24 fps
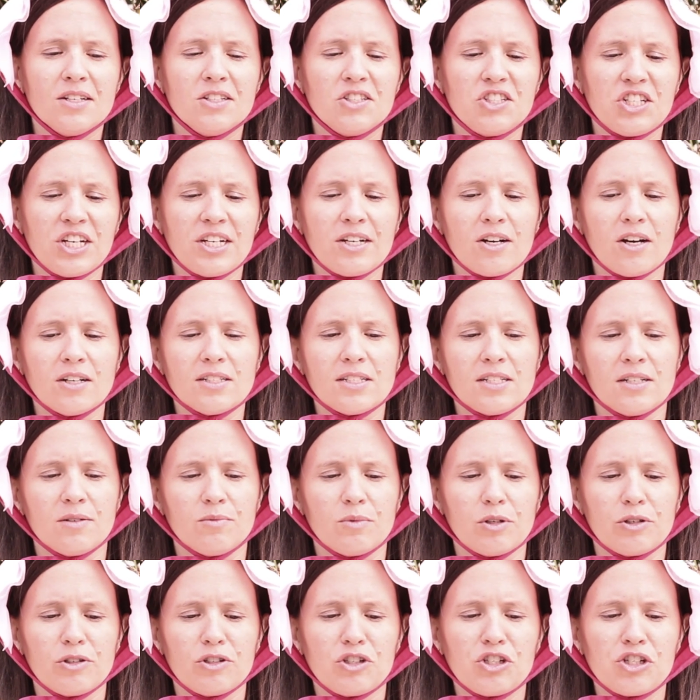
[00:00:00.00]
Jane Austen
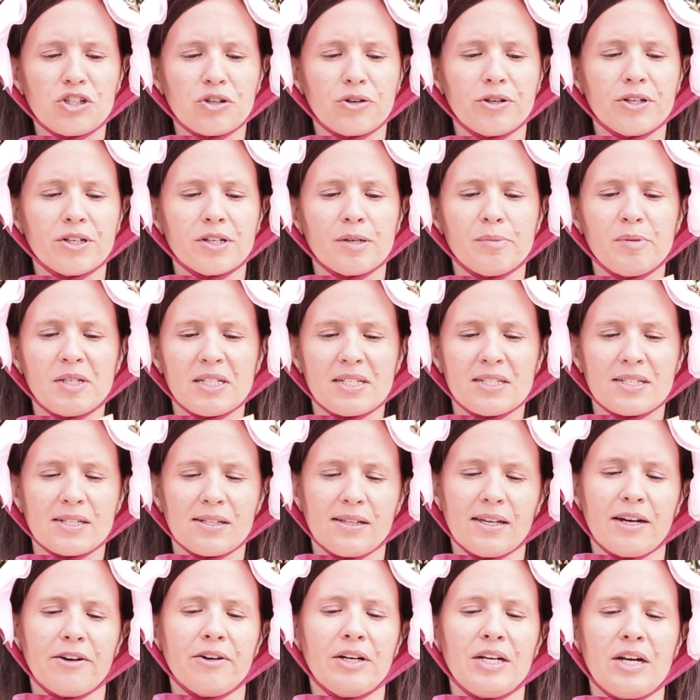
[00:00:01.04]
wrote a short
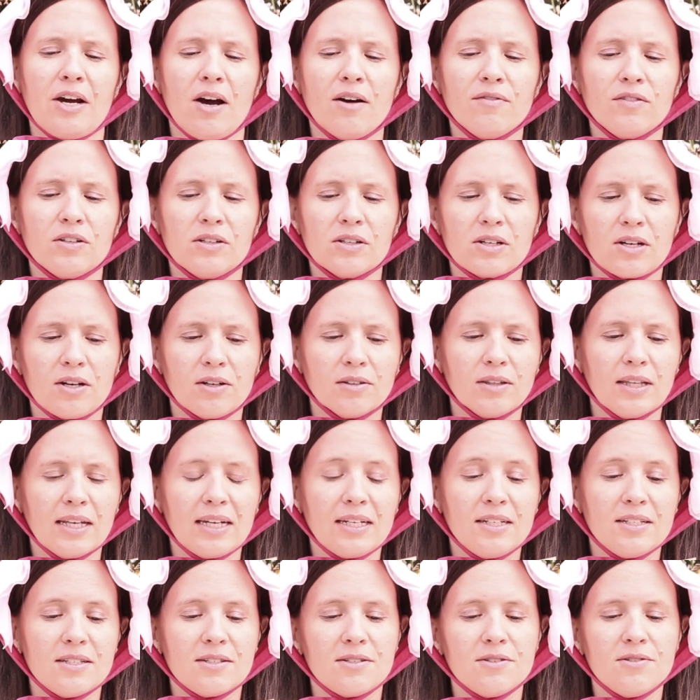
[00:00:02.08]
epistolary novel called
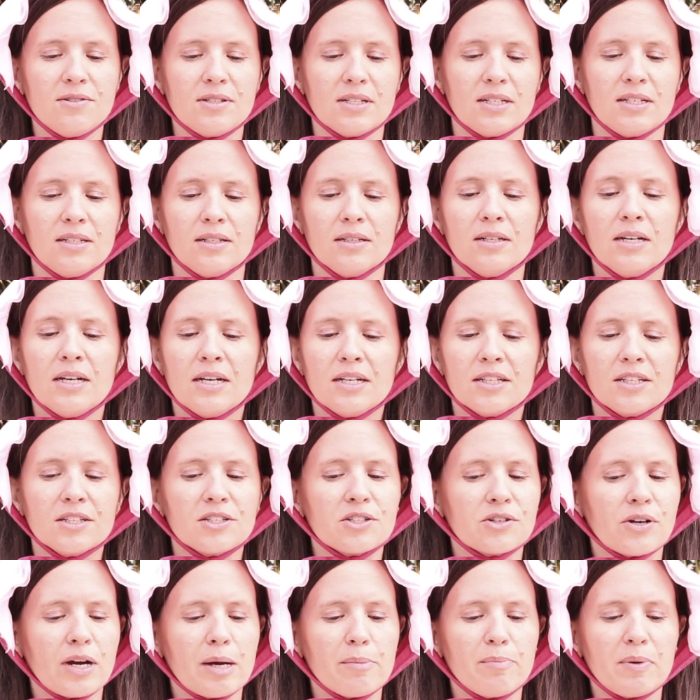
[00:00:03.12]
Lady Susan,
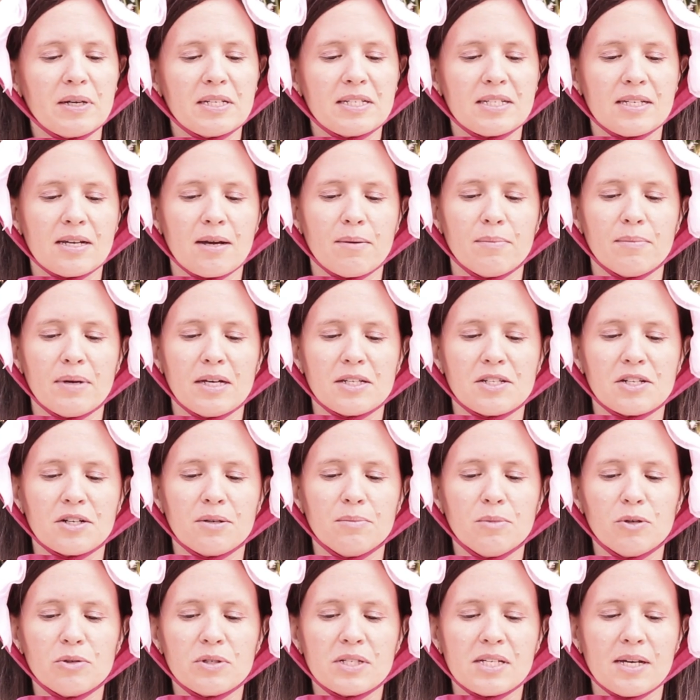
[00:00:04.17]
described by some as
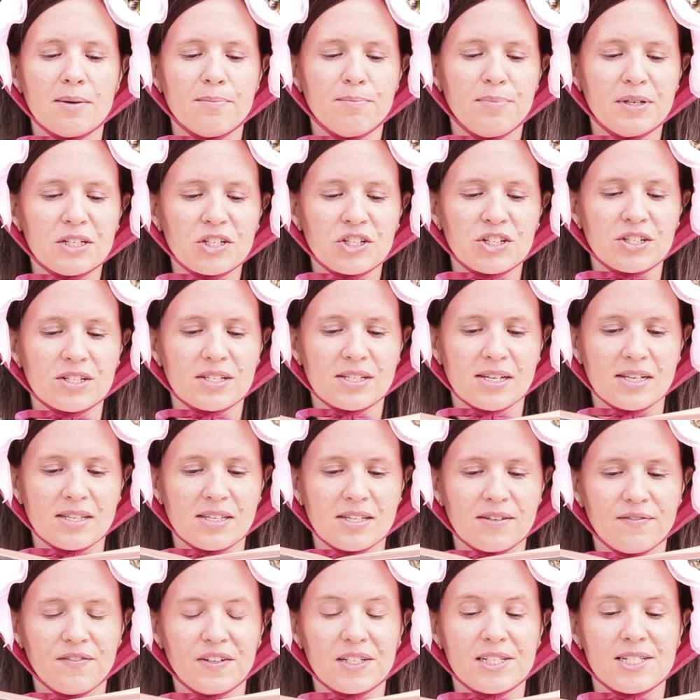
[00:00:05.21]
her most ambitious and
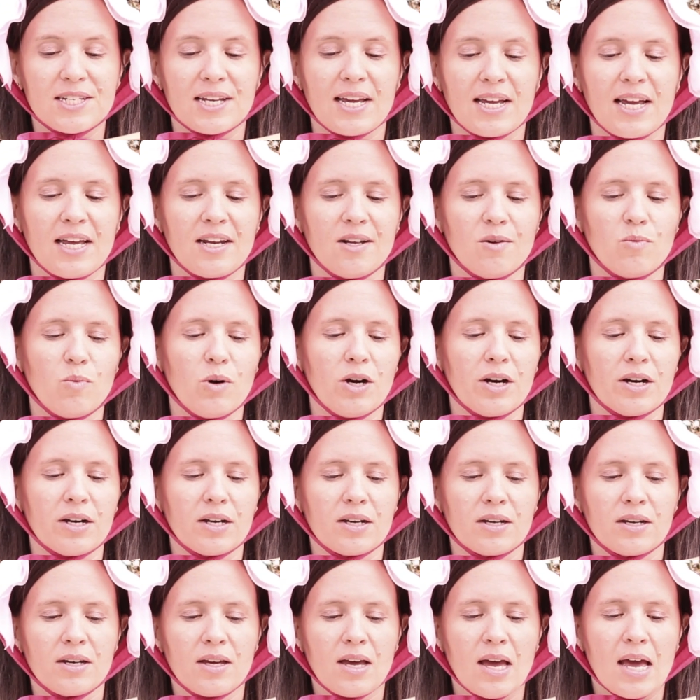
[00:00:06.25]
sophisticated work.
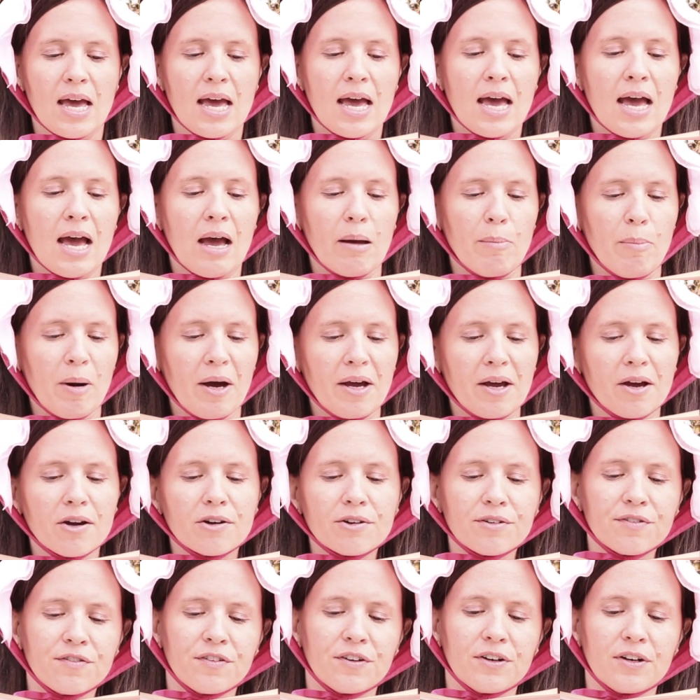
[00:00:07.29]
A
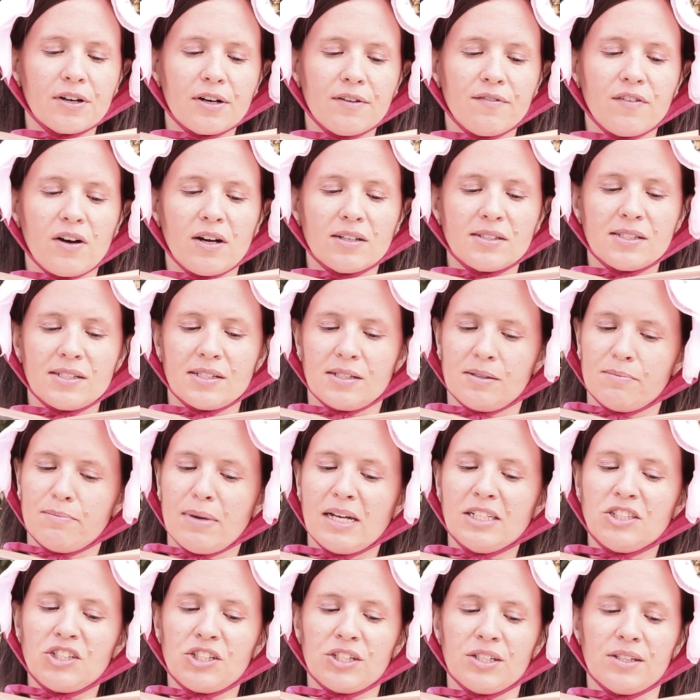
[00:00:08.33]
biographer of Austen
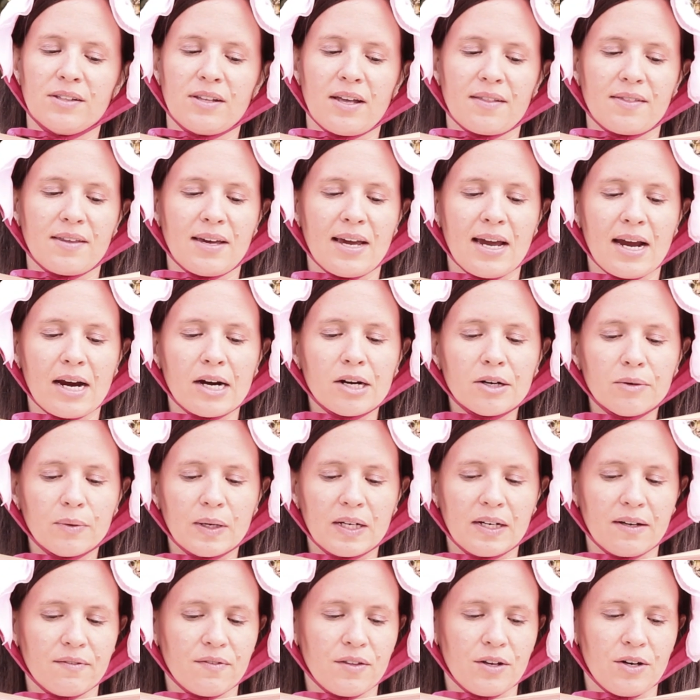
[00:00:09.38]
mentioned that the
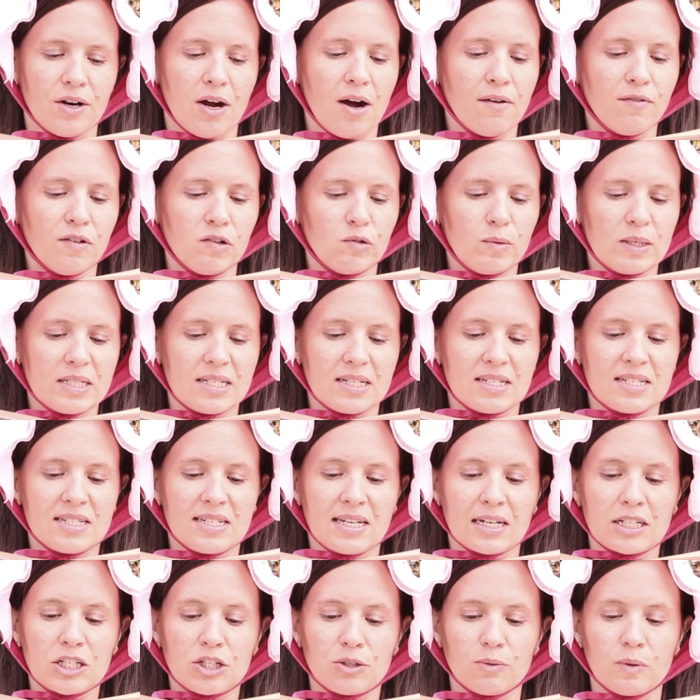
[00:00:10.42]
heroine of the novel was a
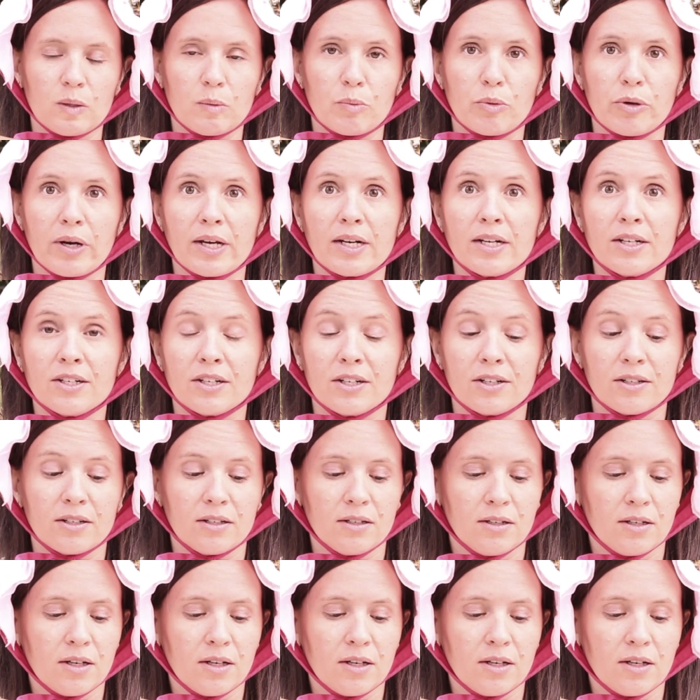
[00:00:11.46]
sexual predator